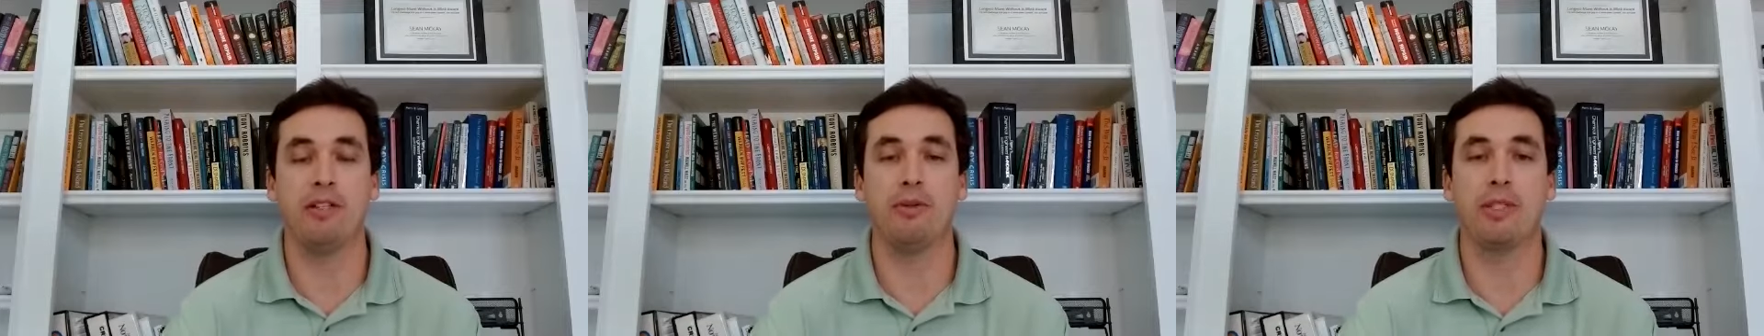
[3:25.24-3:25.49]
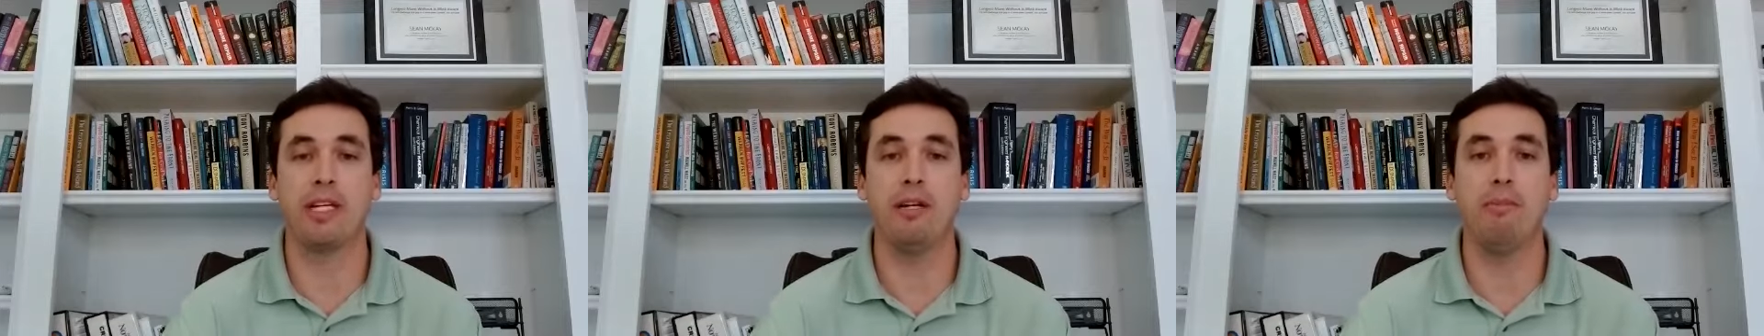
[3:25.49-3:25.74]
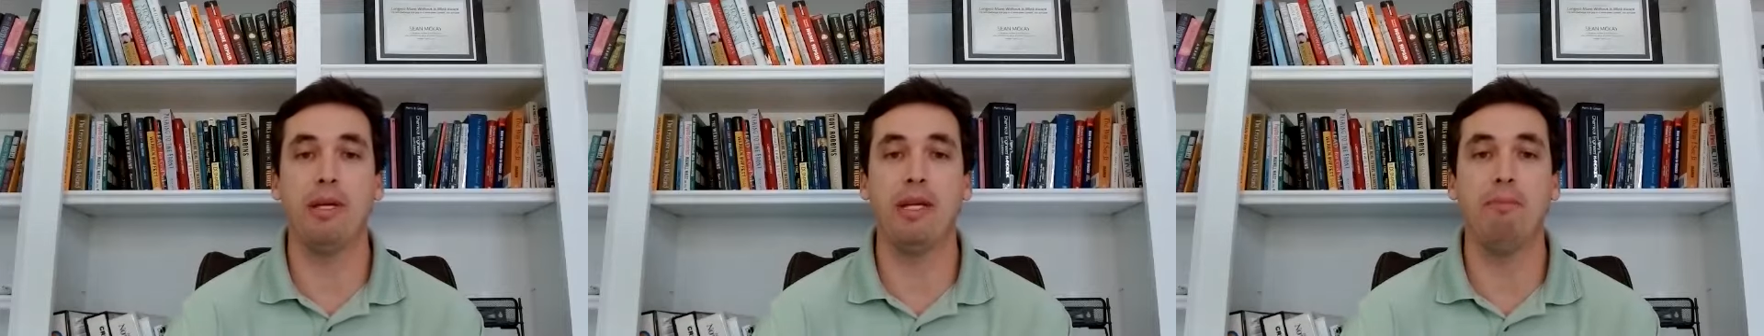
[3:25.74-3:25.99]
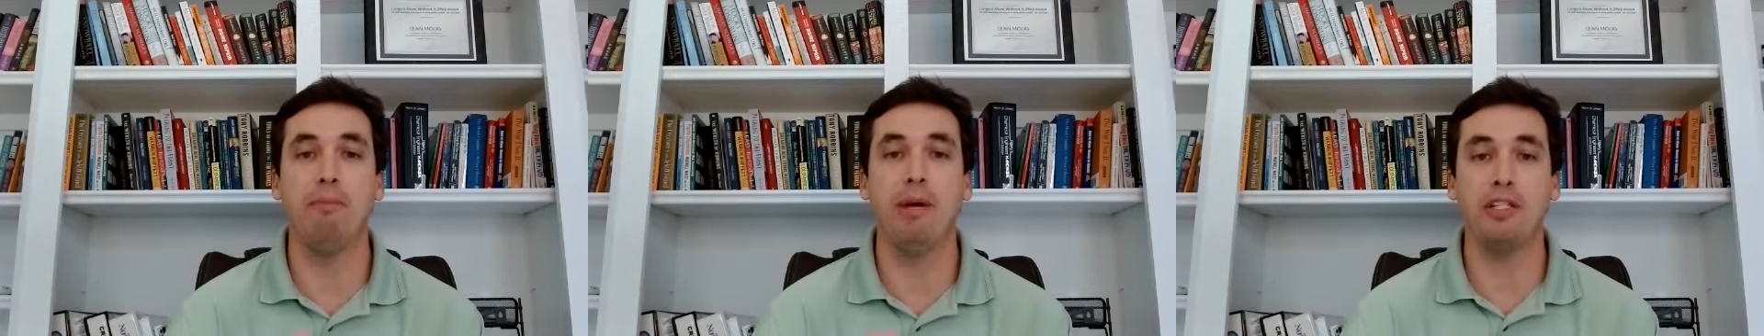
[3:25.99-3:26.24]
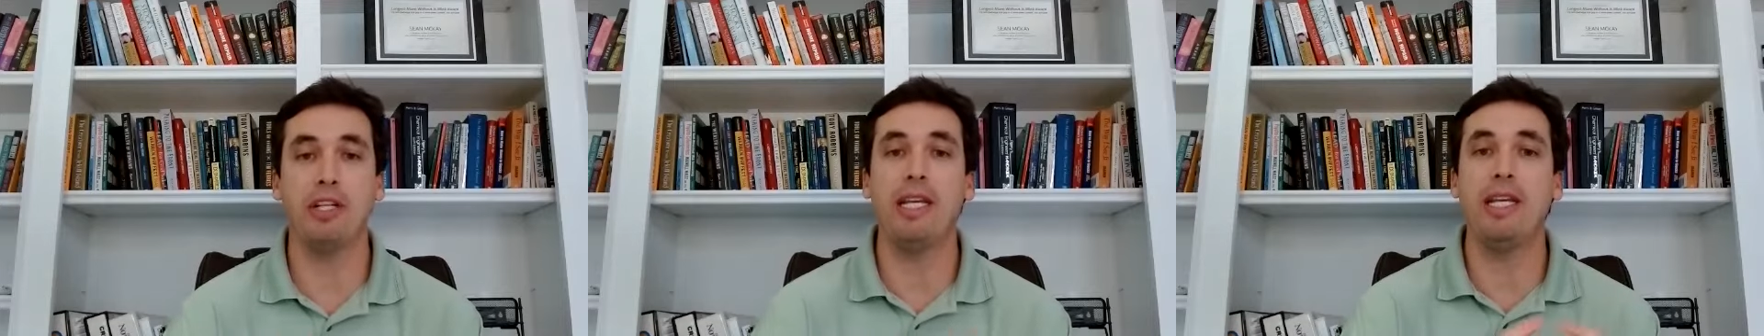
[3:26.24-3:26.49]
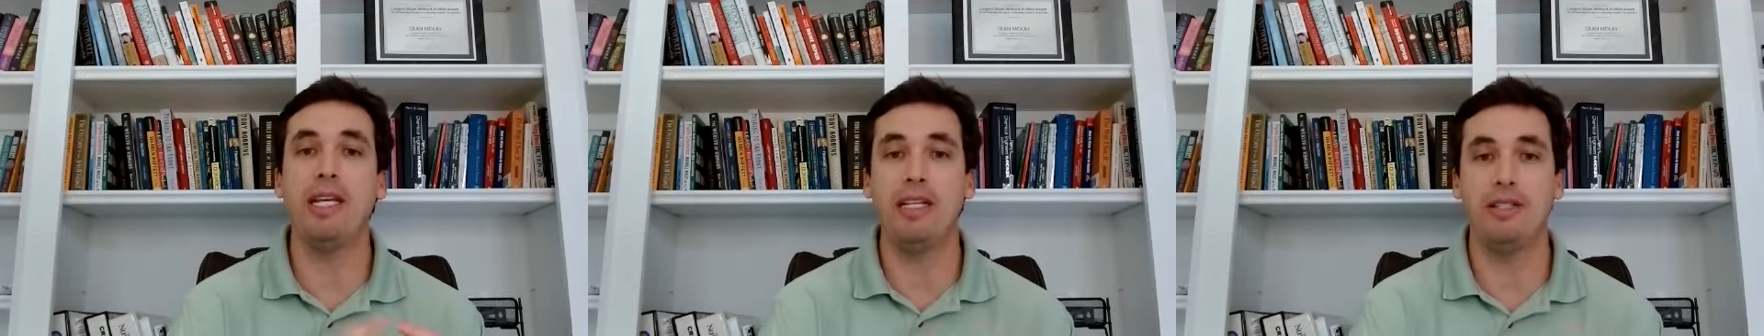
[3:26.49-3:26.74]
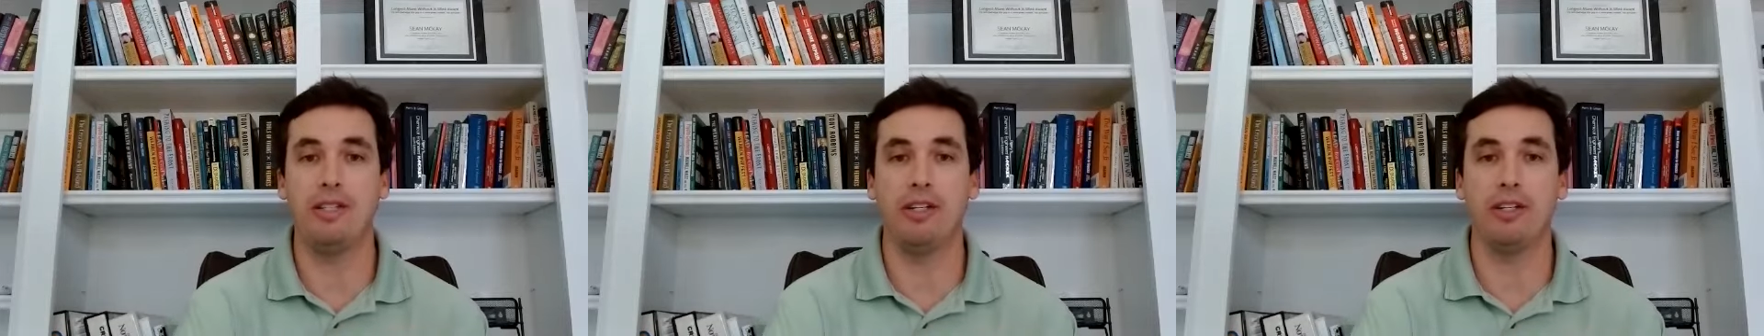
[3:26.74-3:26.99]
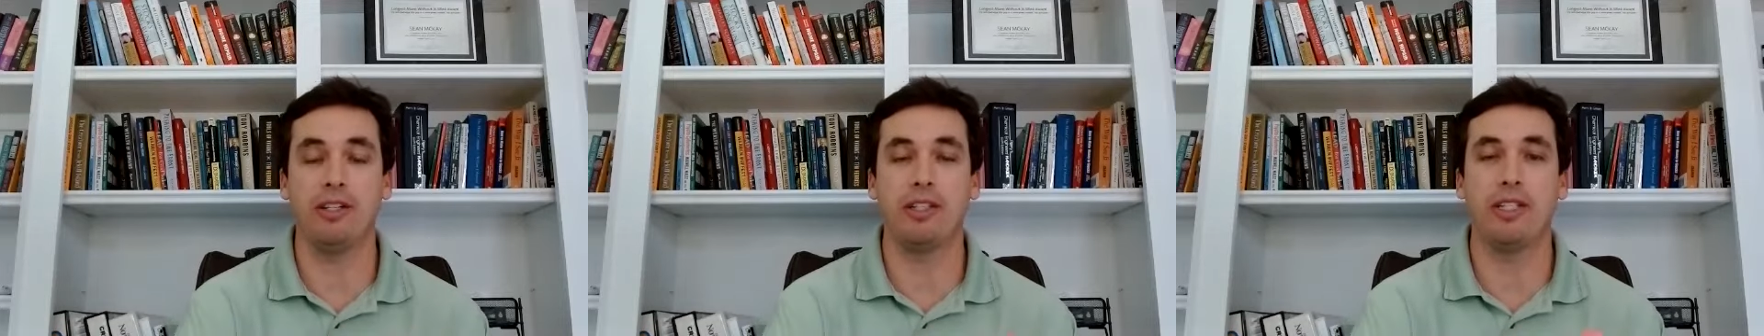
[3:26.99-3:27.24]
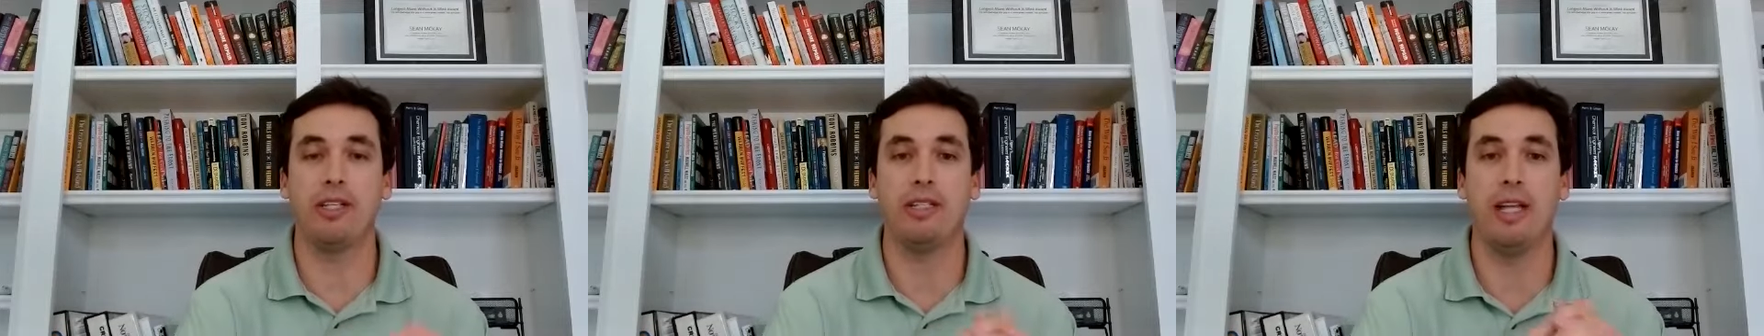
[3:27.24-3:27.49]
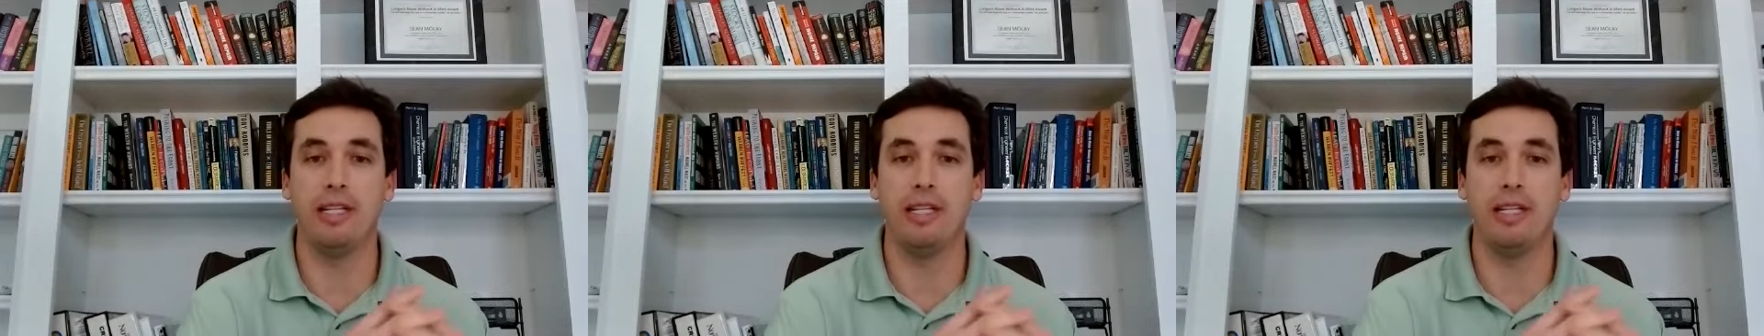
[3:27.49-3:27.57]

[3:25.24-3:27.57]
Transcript: So it's going to be much easier to